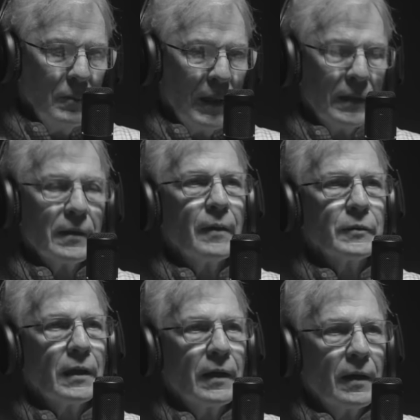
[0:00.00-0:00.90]
many times
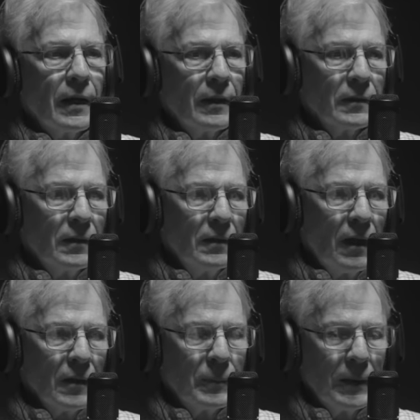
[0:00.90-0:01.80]
I'd get out of the
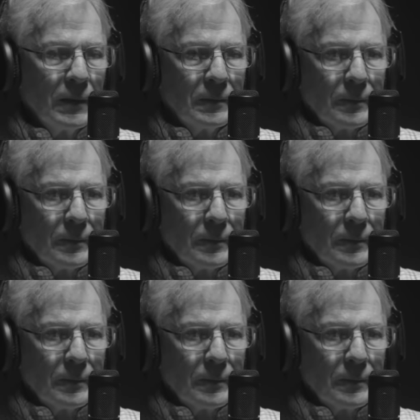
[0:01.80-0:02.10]
cockpit.